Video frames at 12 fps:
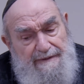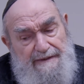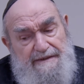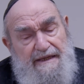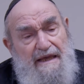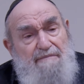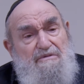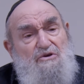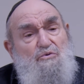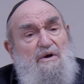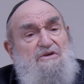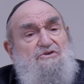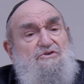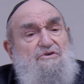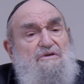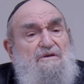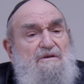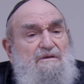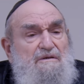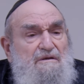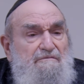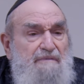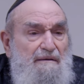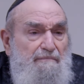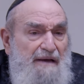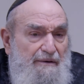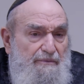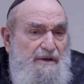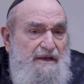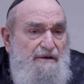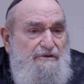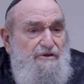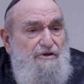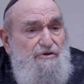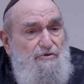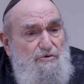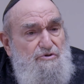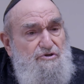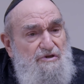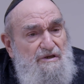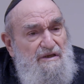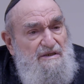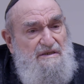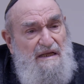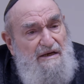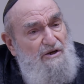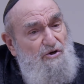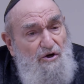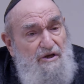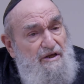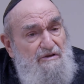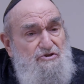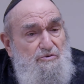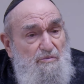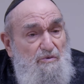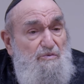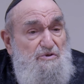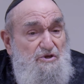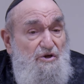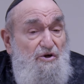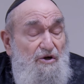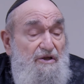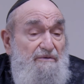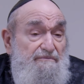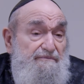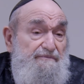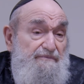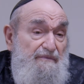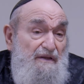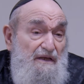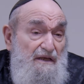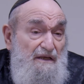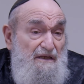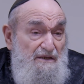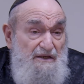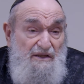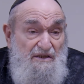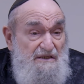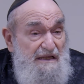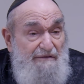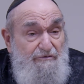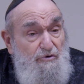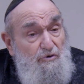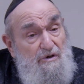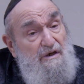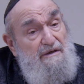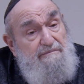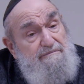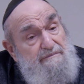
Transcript: And there came a question about marrying the Kedusha. He's not a Kohen, Shmuel was a Kohen, he doesn't have Kohuna.